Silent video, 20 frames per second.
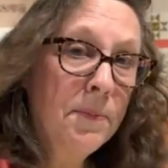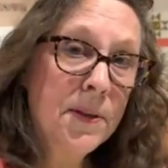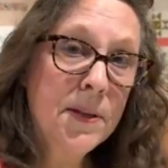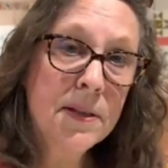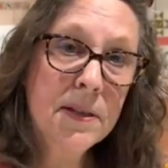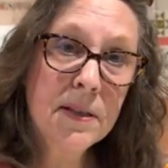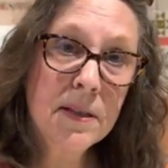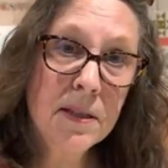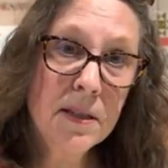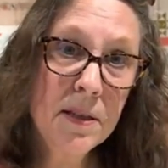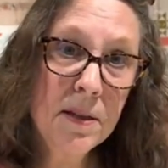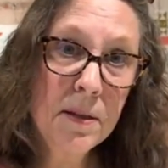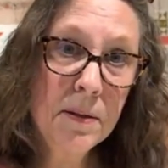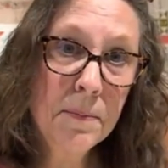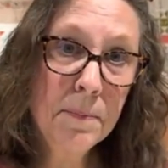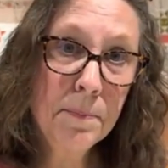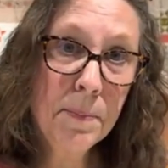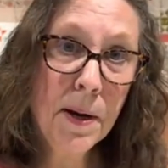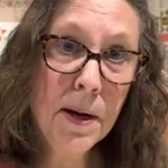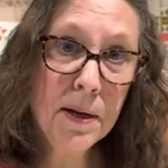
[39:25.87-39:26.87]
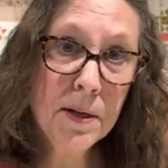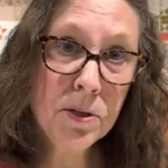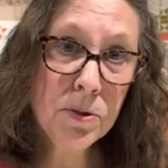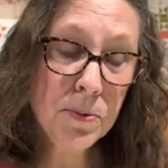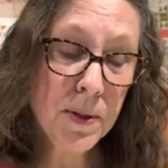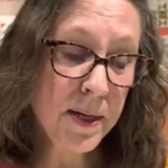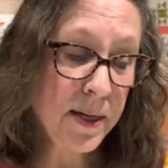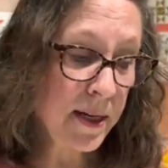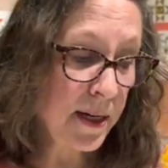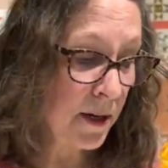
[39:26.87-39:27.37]
this box
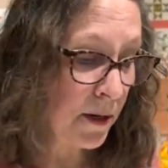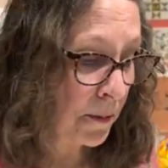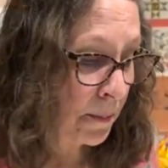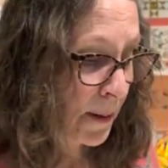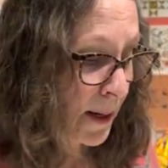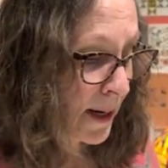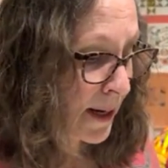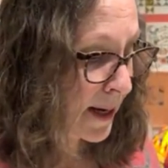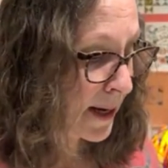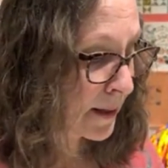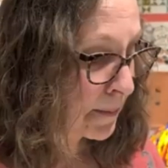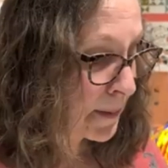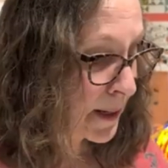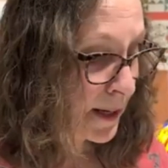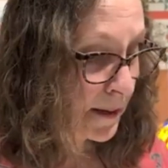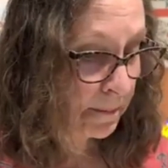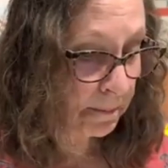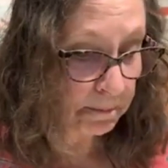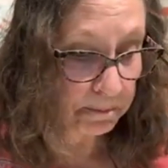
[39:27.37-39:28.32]
right here behind me